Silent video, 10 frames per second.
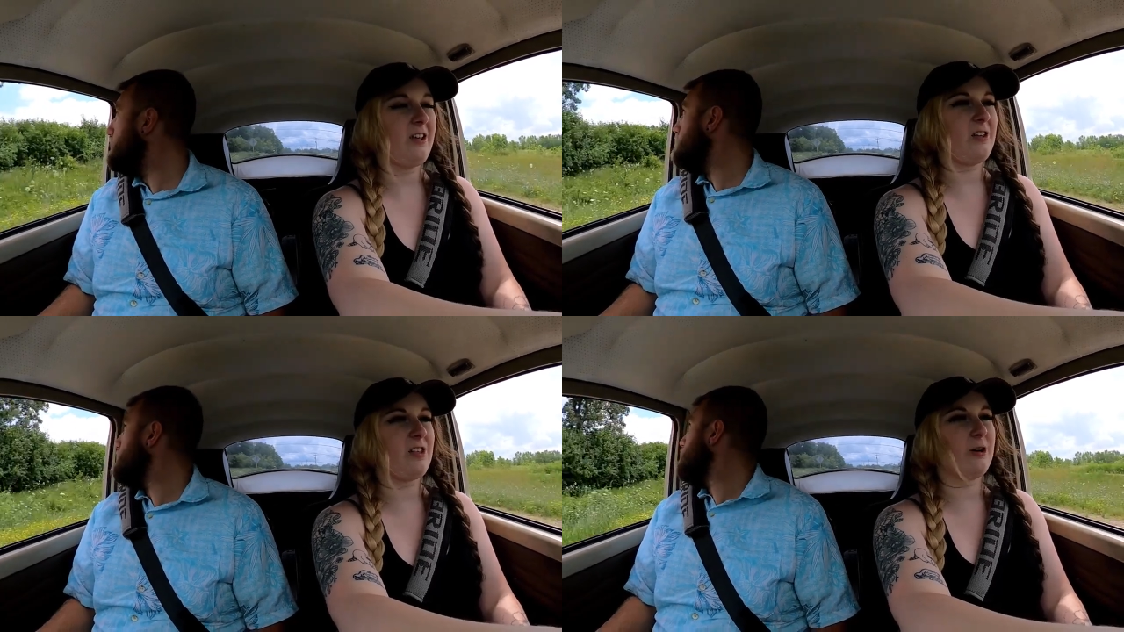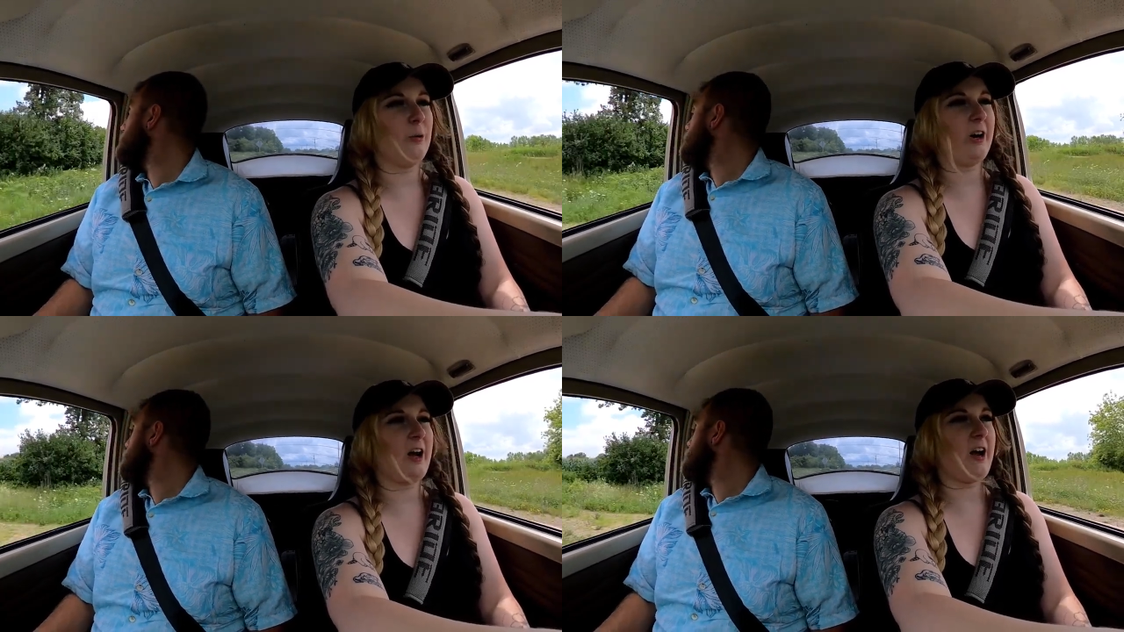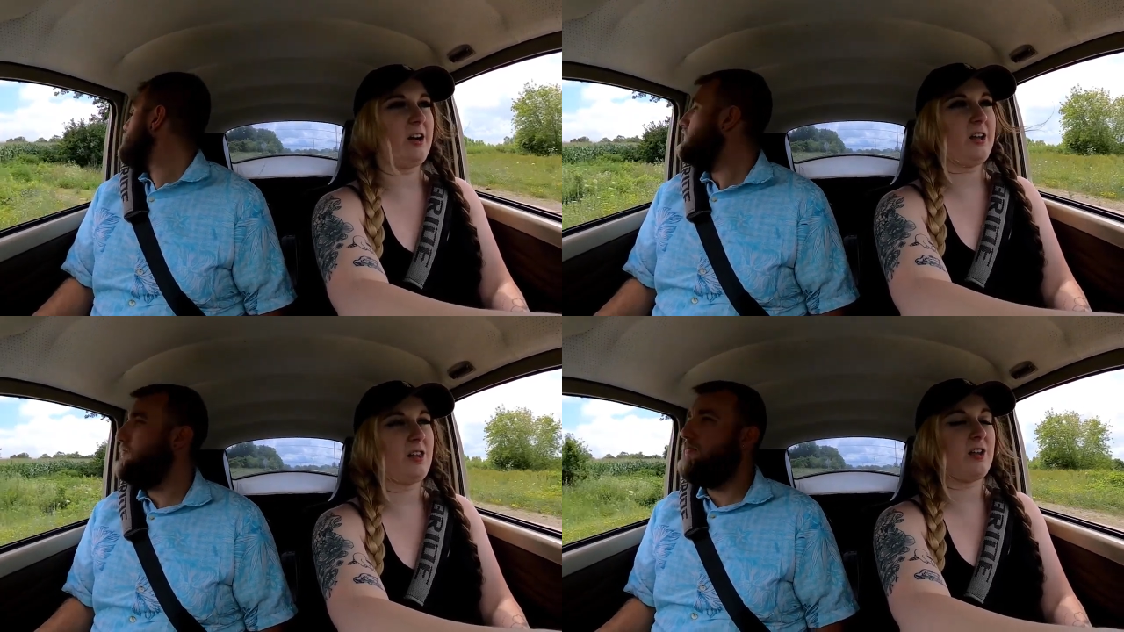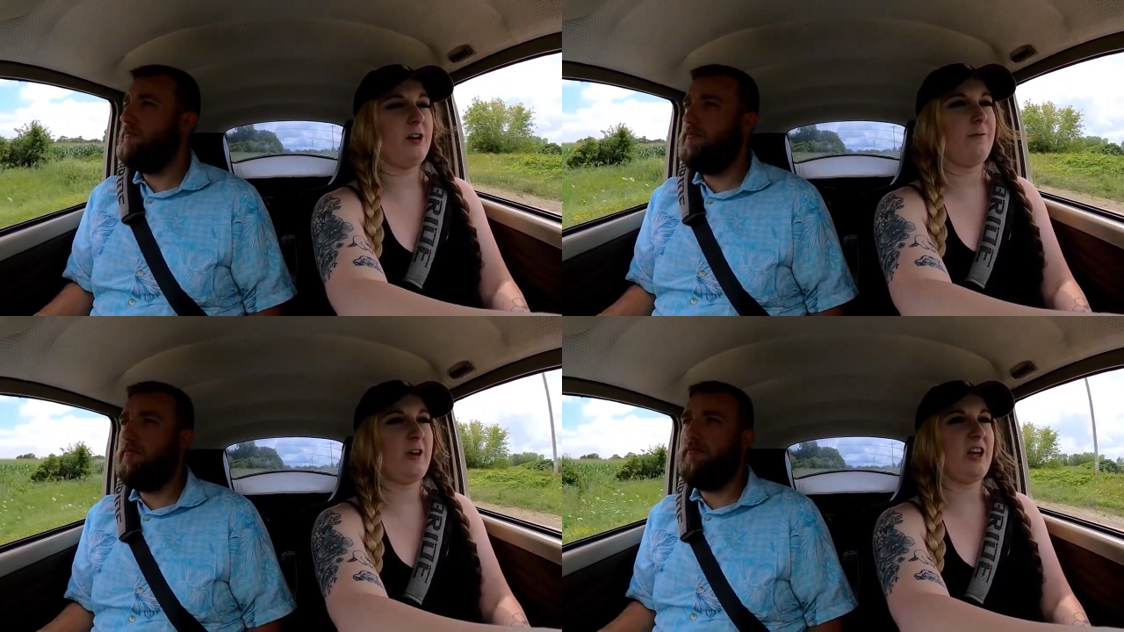Speaker 1: it's easy to work on,
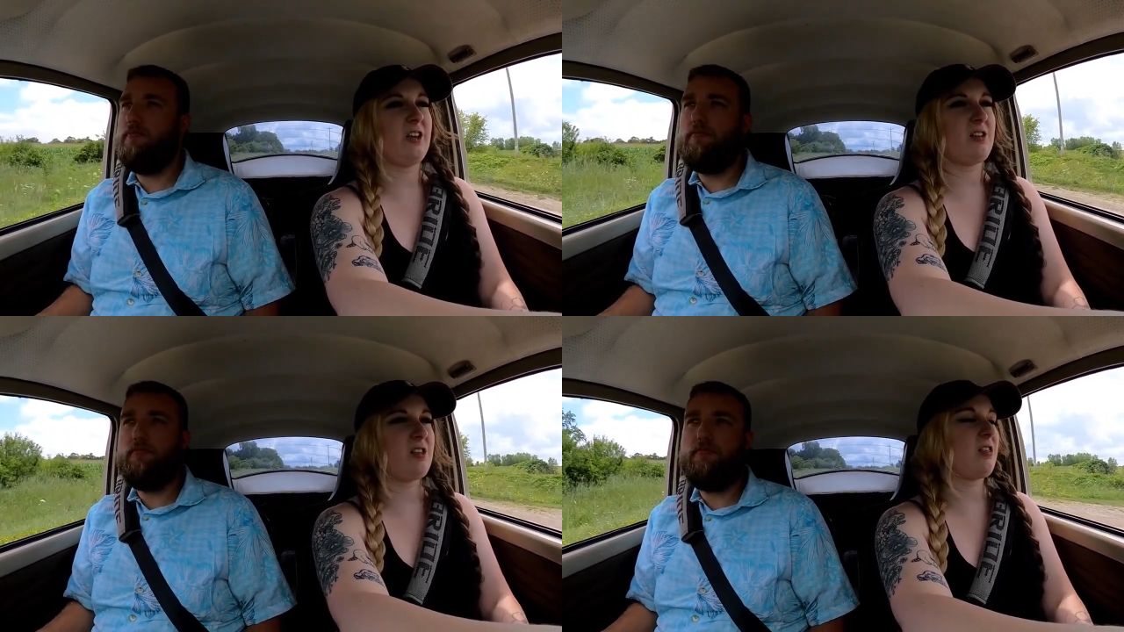easy to fix.